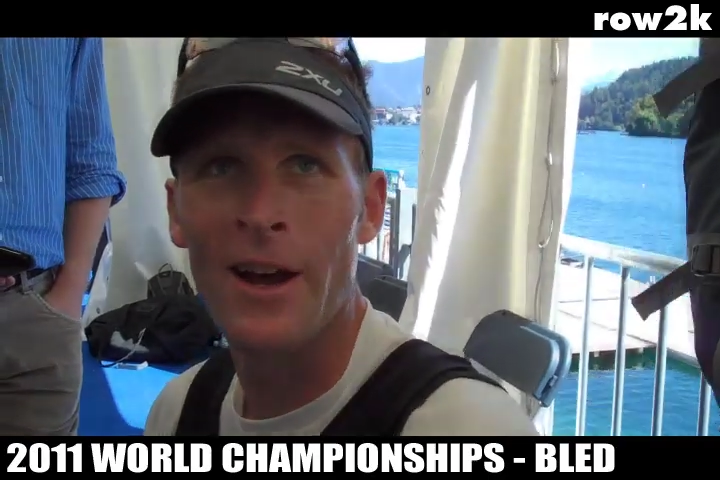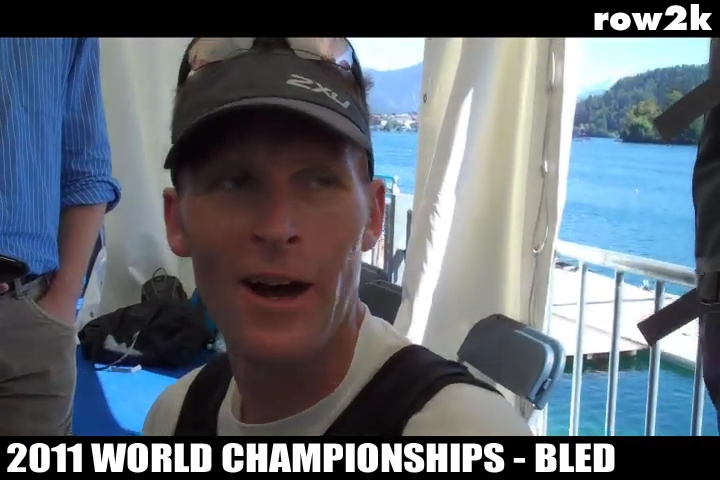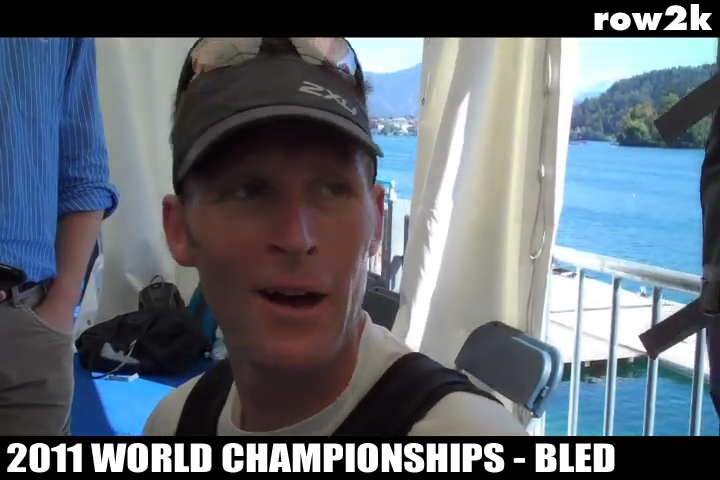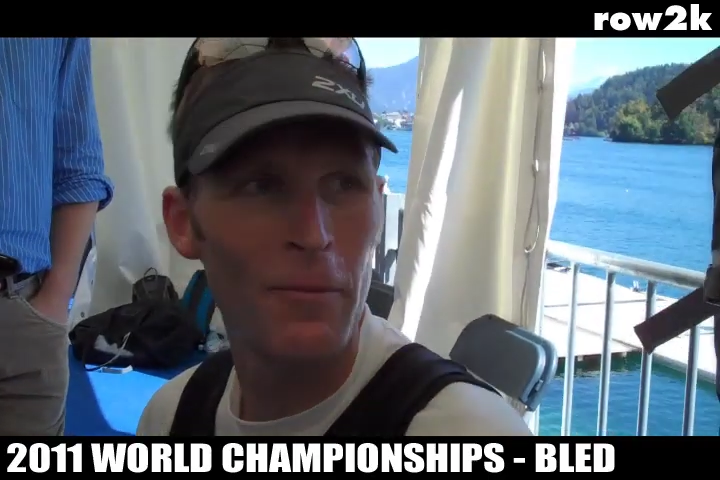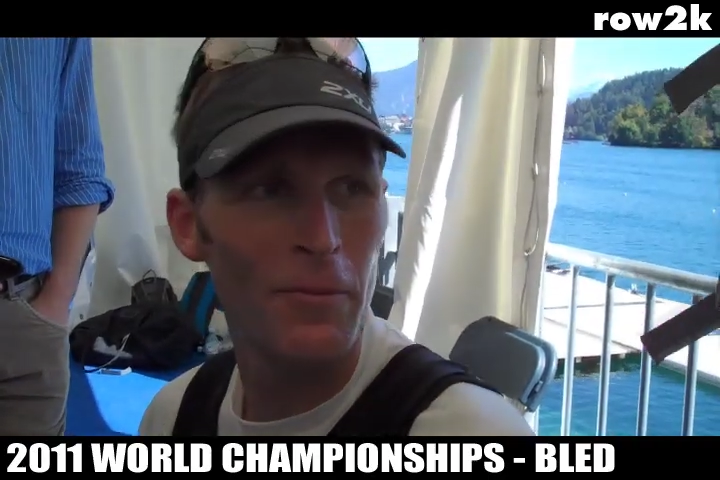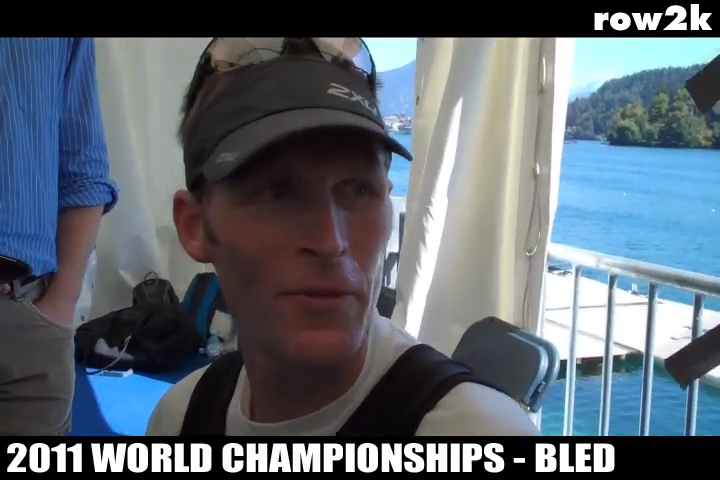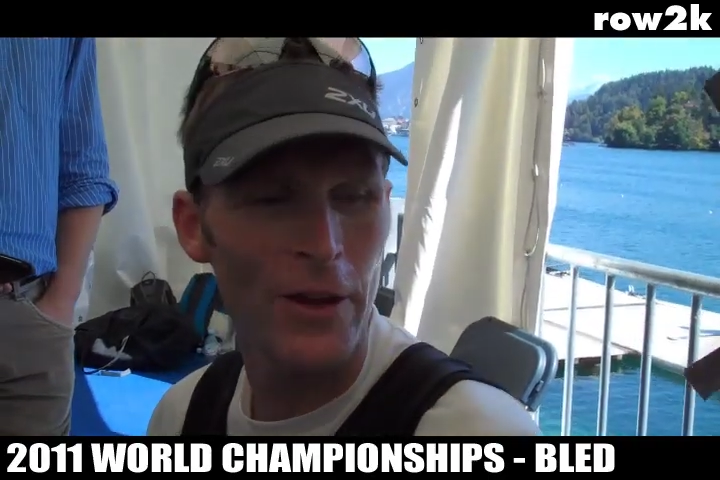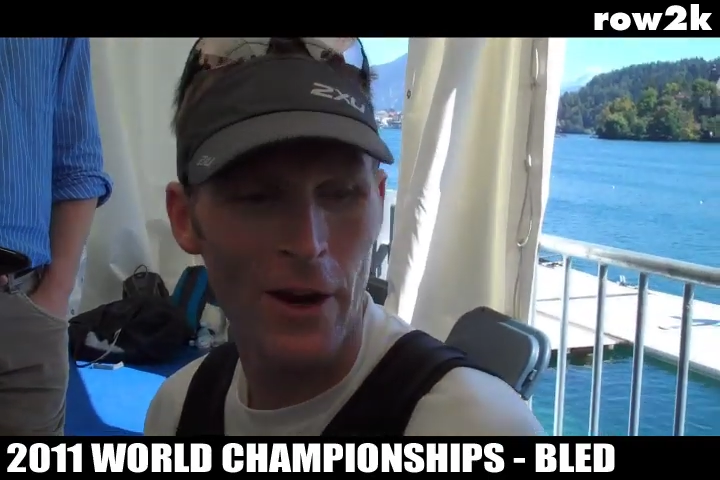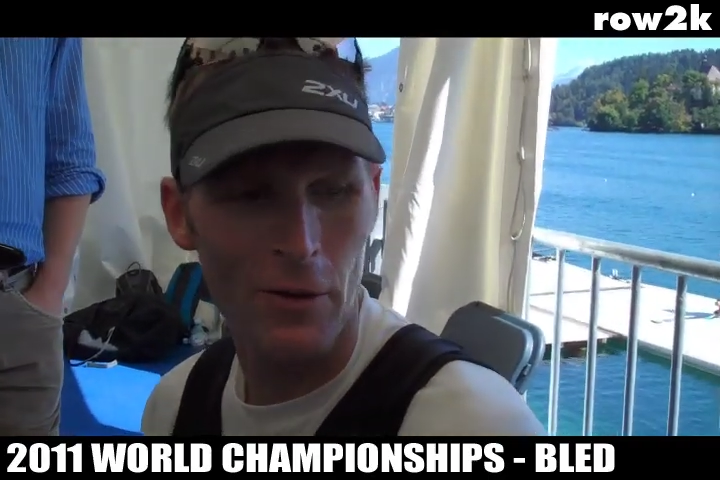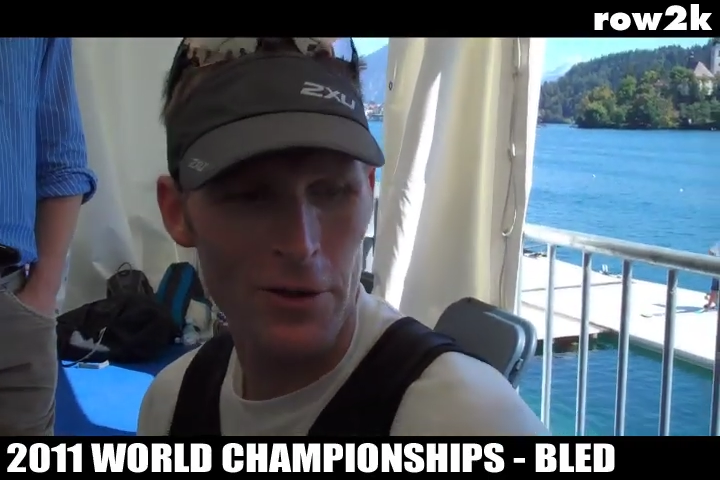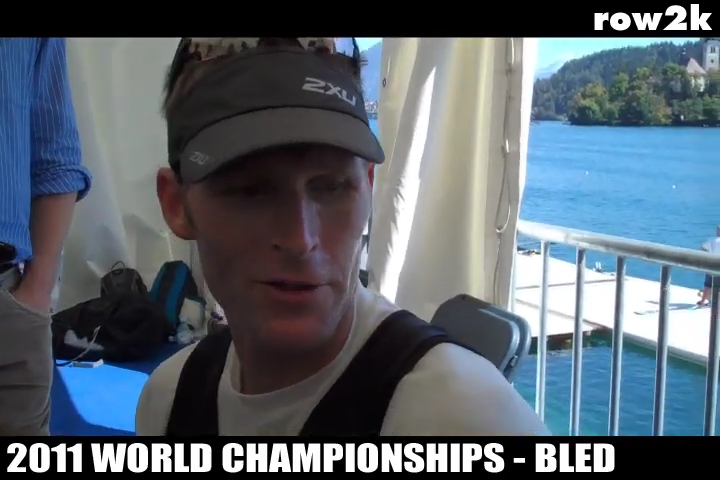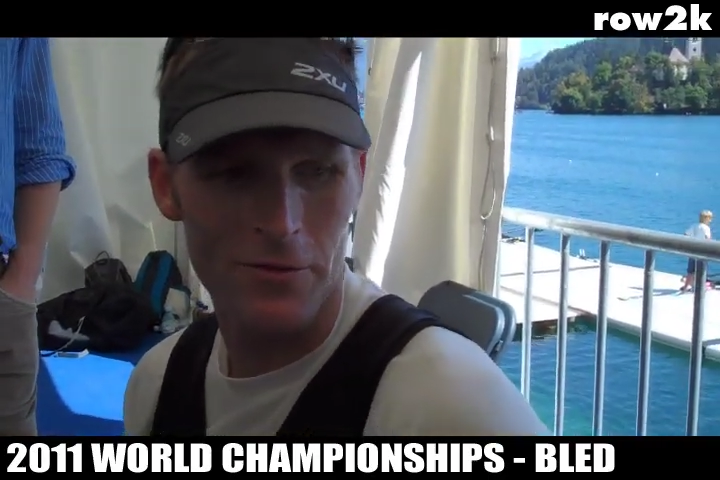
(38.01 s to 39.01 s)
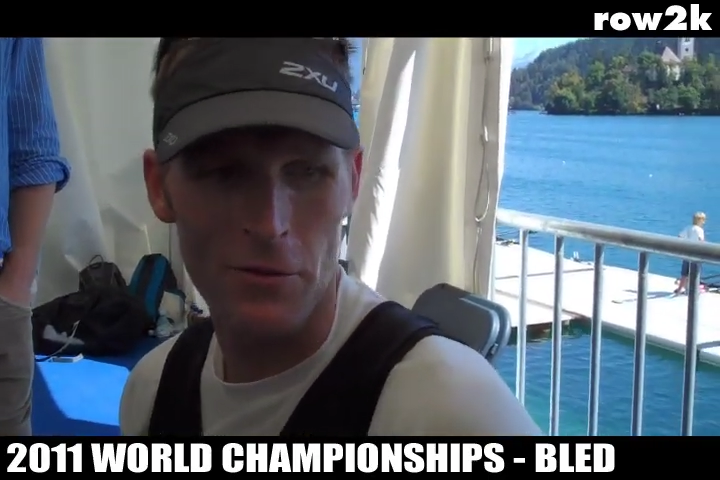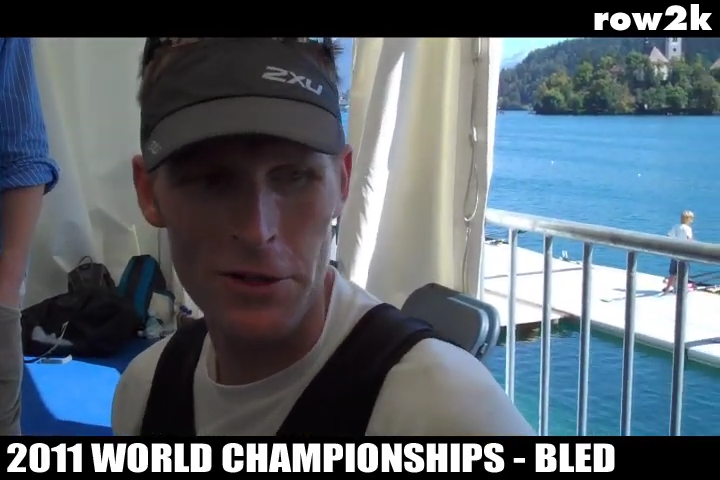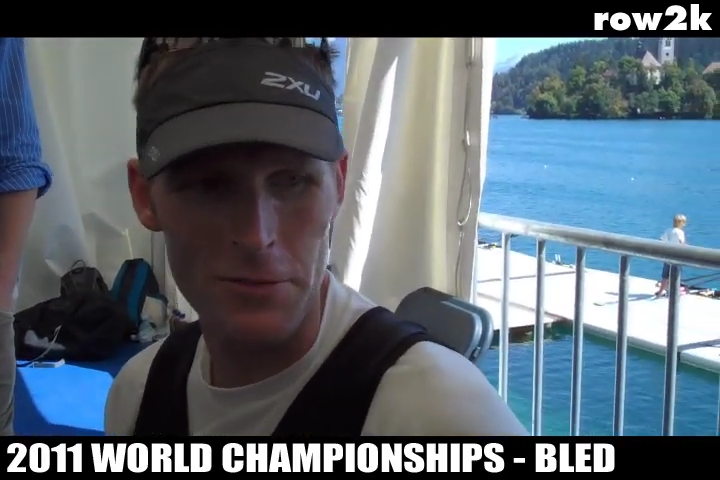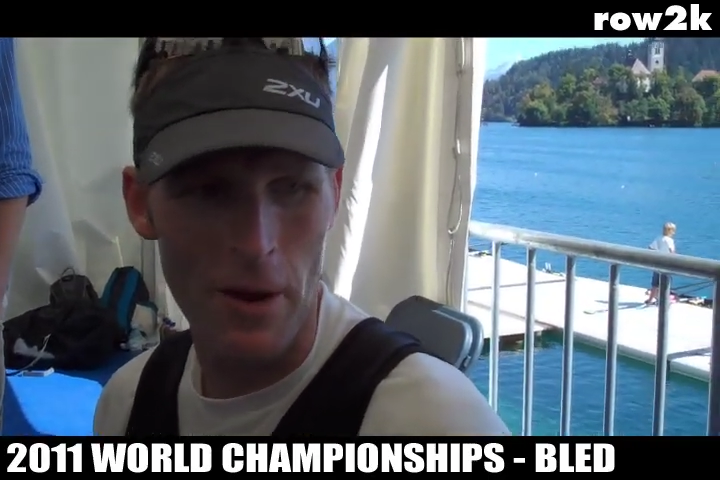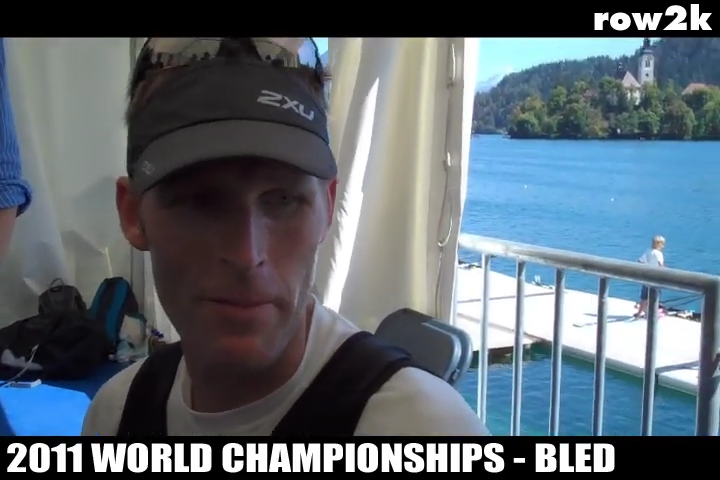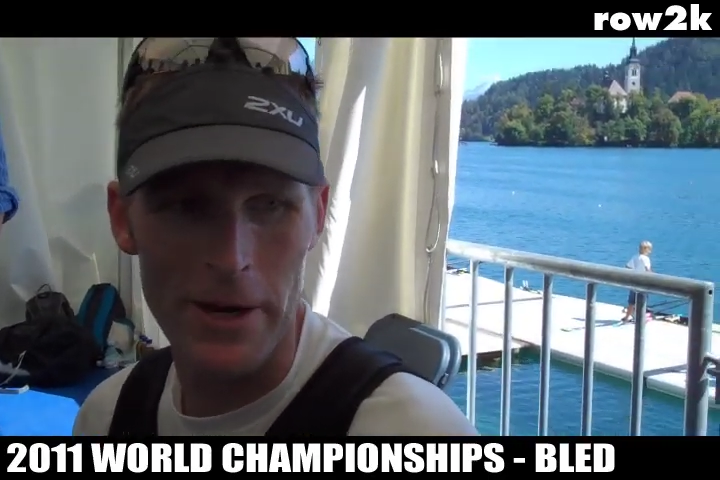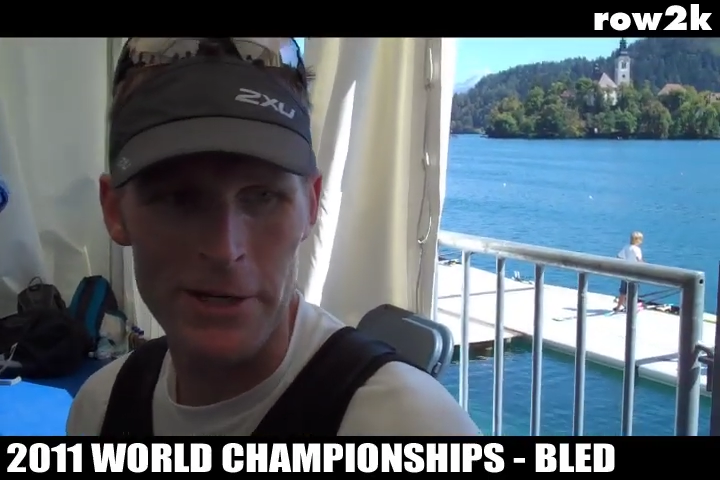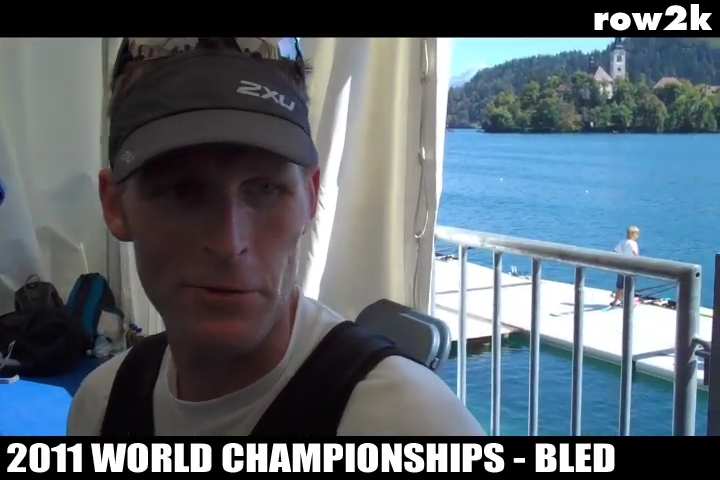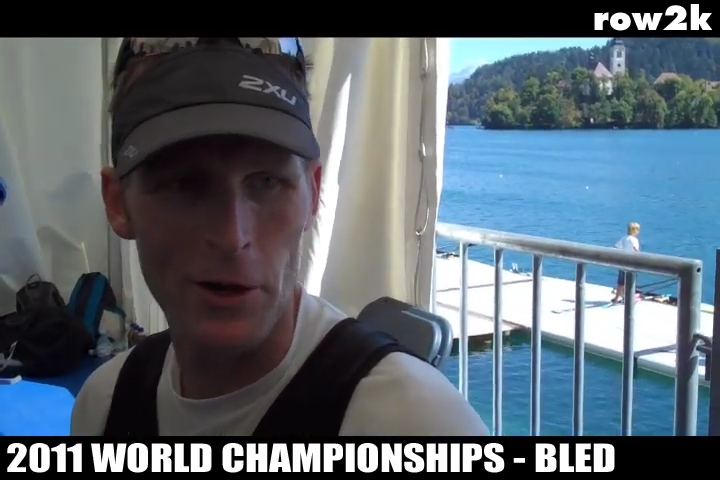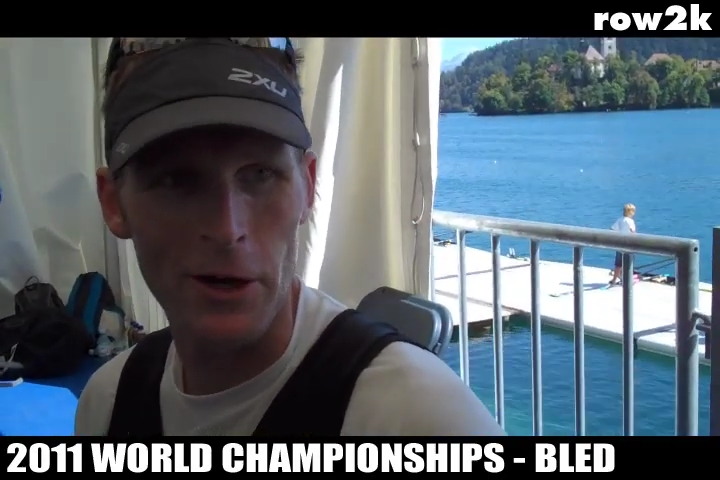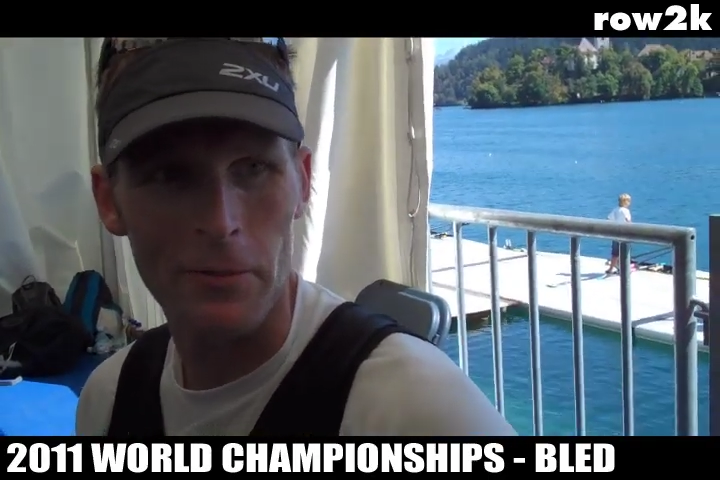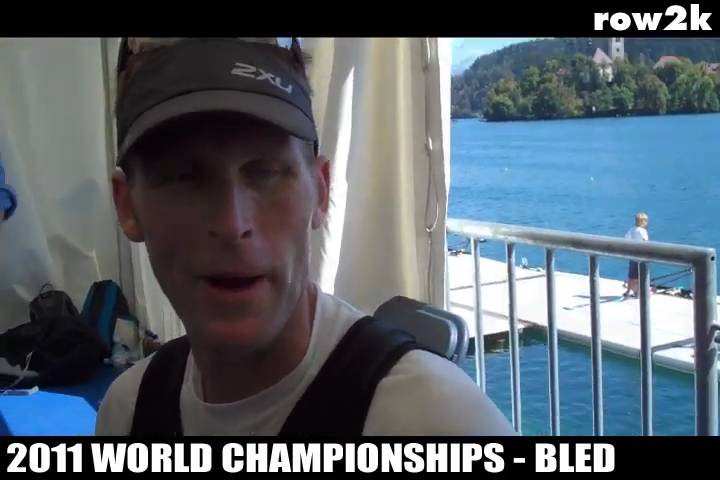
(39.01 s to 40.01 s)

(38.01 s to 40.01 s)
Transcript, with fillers: Um, you know, it wasn't wasn't my best work,